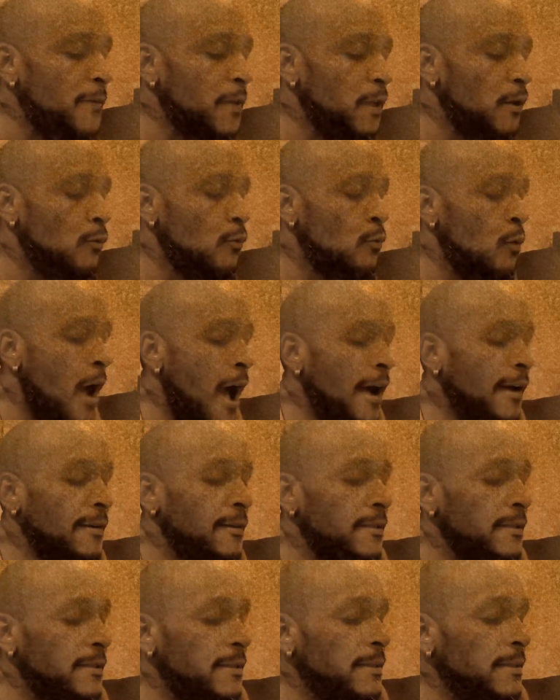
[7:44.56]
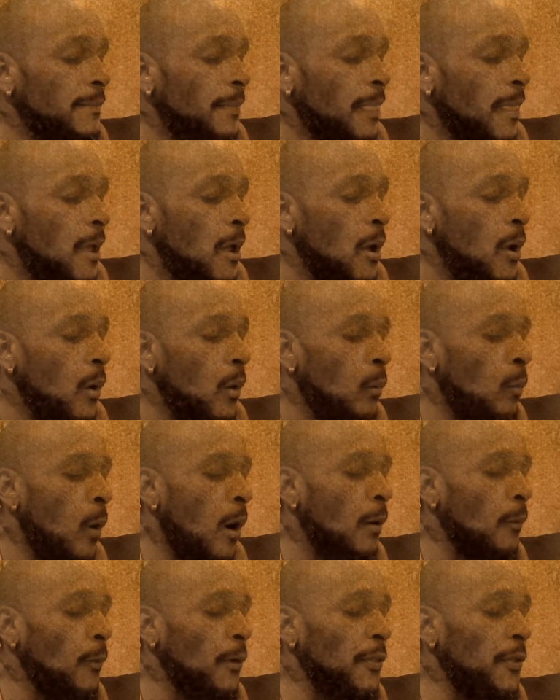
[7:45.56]
Feet Rockers.
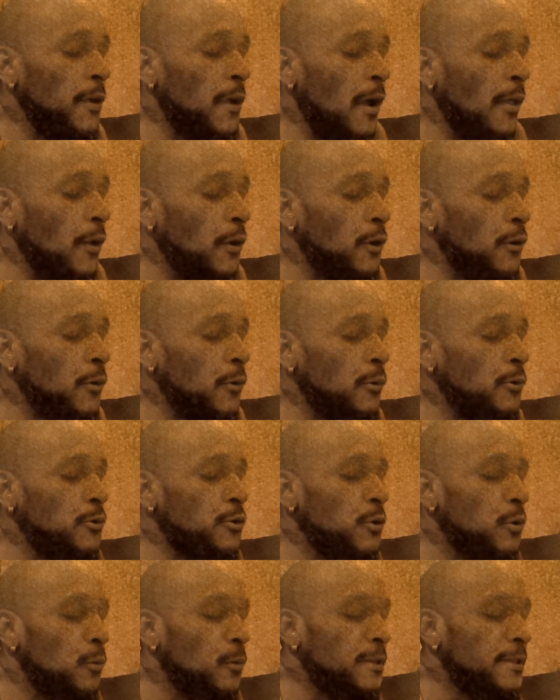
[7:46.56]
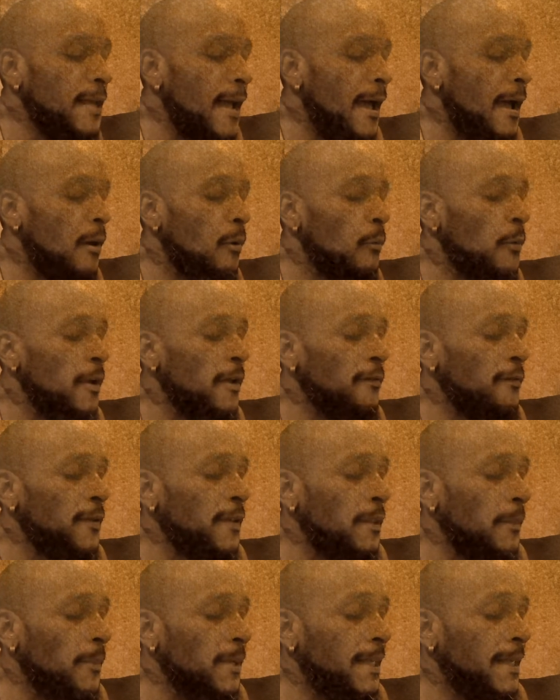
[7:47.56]
What were the other crews you were down with in
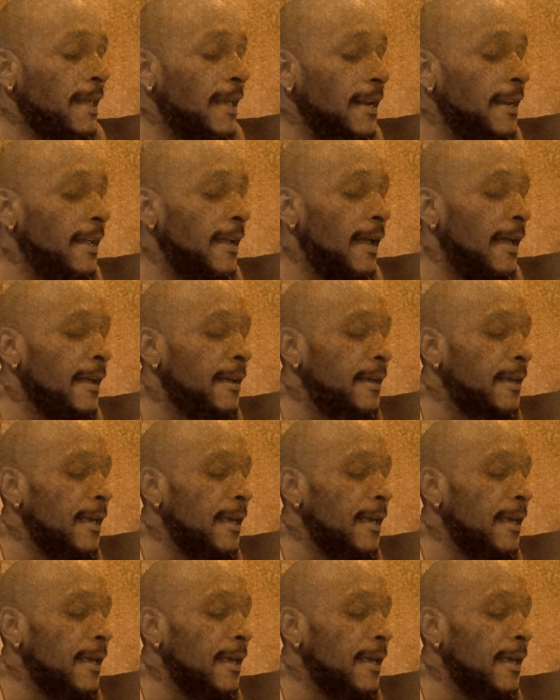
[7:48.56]
the beginning, and